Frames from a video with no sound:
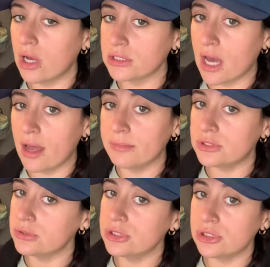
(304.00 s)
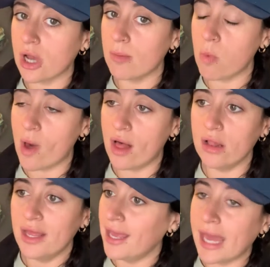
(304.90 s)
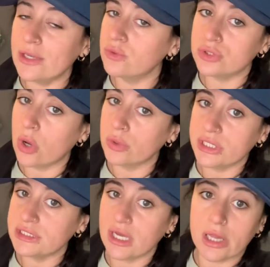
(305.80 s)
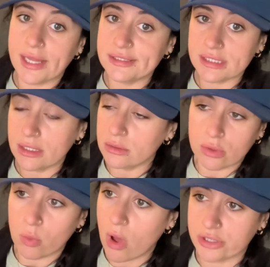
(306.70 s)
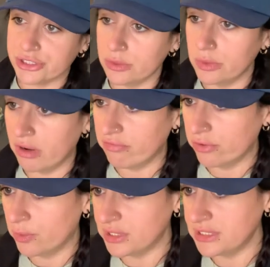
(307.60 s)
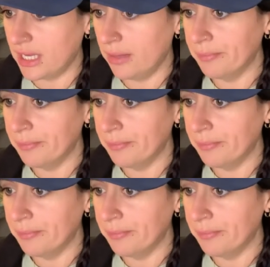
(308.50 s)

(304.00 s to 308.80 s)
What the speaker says: time, do its job well, and you don't need to cleanse it or wash it, whatever you want to say.